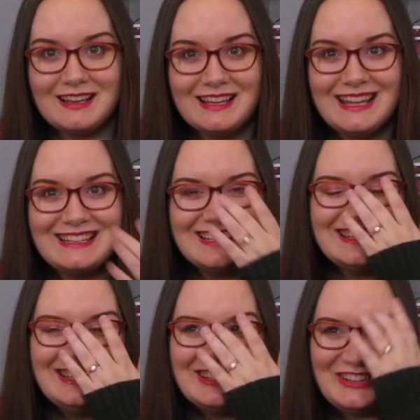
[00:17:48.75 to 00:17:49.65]
again,
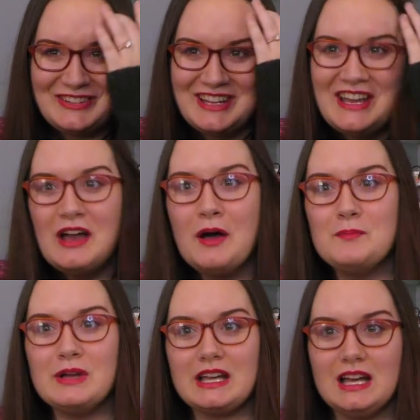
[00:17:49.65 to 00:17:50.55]
you know,
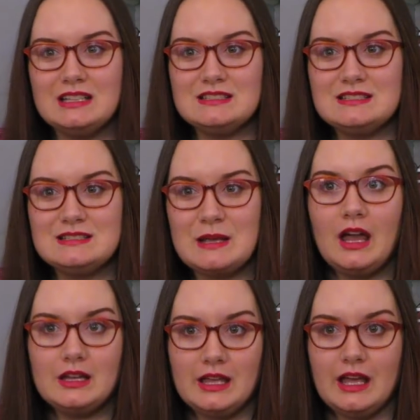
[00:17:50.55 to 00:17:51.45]
because
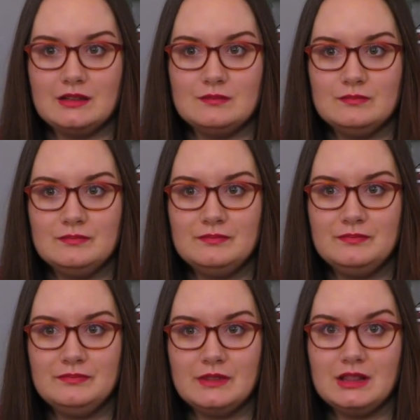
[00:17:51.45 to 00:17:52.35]
again,
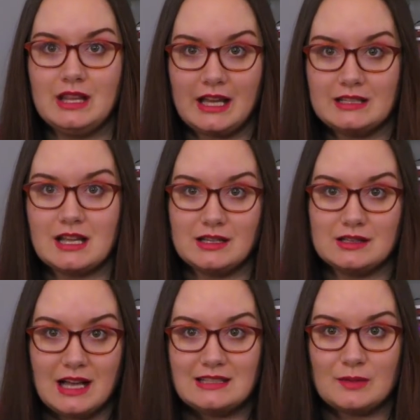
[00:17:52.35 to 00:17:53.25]
like I said in the
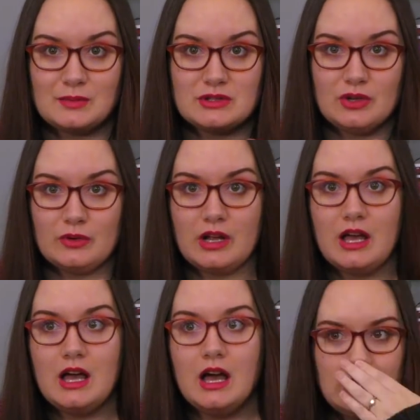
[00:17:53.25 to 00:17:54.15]
last episode,
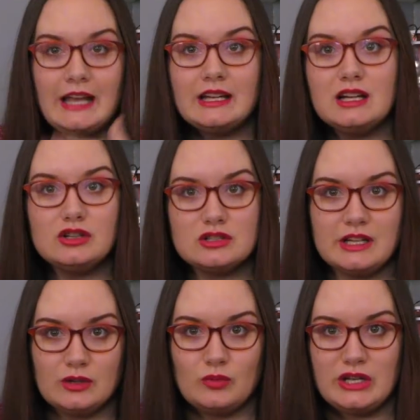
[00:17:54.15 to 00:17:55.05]
I can
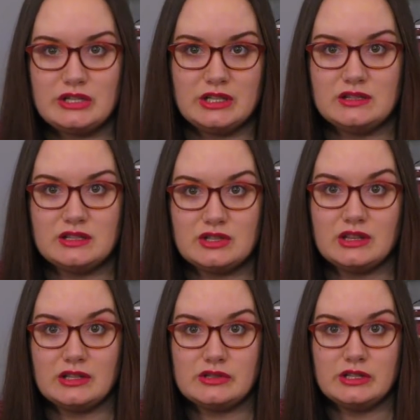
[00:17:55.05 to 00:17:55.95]
understand why she did the shit
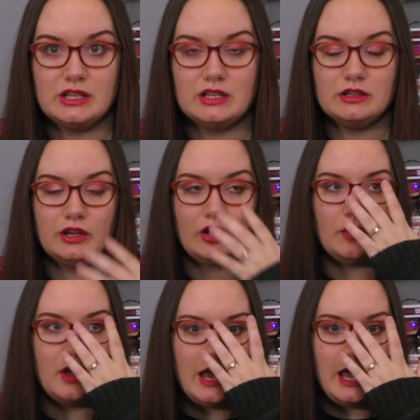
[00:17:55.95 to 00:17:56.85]
that she did, you know,
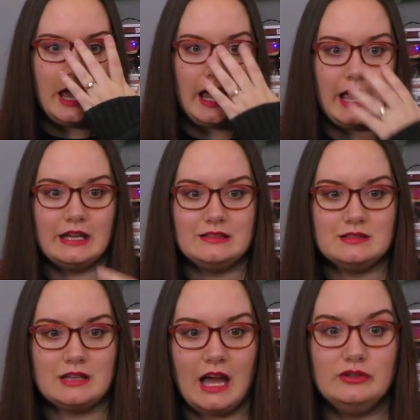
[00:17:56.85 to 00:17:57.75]

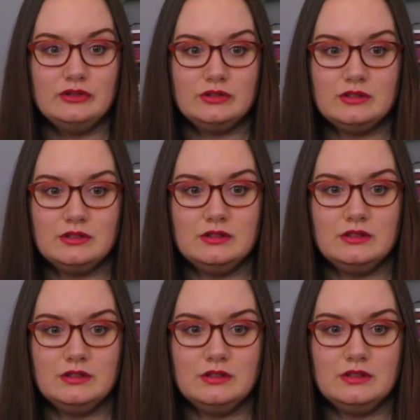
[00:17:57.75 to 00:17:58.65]
and I
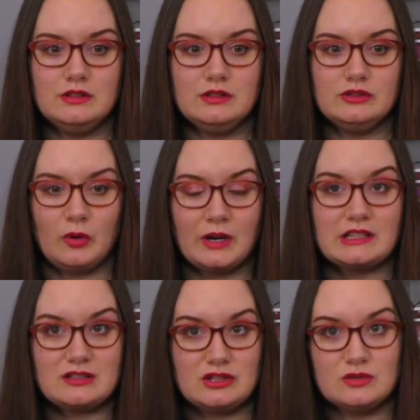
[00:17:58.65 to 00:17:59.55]
don't
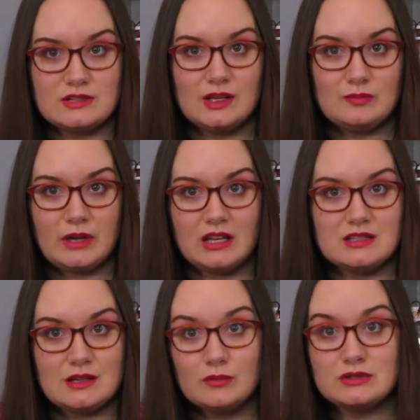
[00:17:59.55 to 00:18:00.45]
excuse it
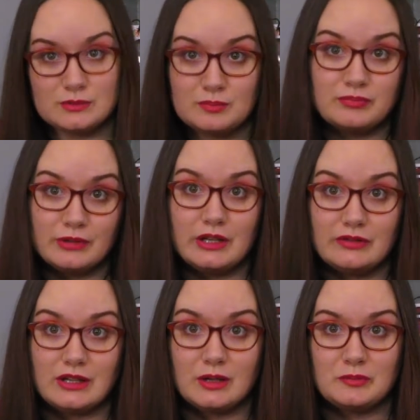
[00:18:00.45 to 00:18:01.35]
because it was pretty
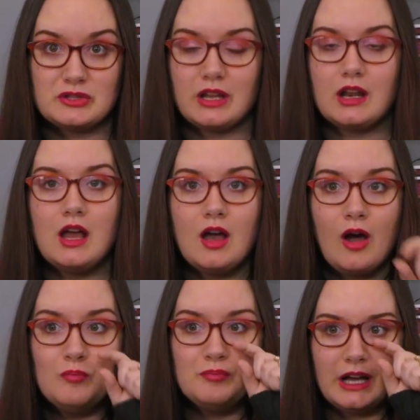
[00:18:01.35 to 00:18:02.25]
fucked up shit.
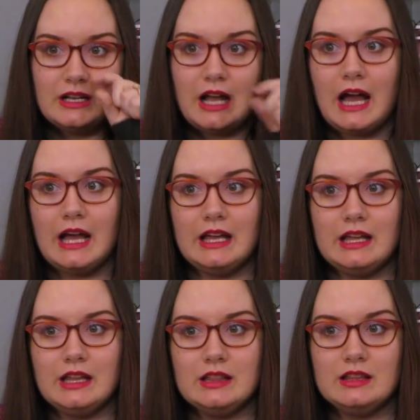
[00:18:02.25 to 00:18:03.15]
But
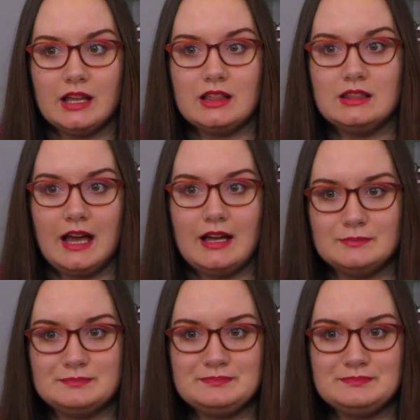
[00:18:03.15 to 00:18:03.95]
I think that